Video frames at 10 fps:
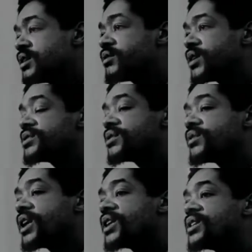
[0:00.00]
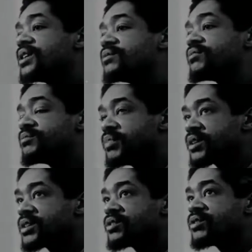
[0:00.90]
Yeah, raised up right out there in
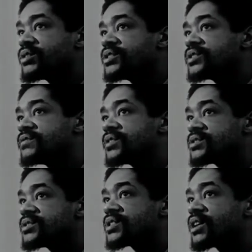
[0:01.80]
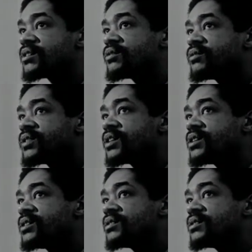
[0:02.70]
Berkeley, Cordonesis Village, the ghetto over there.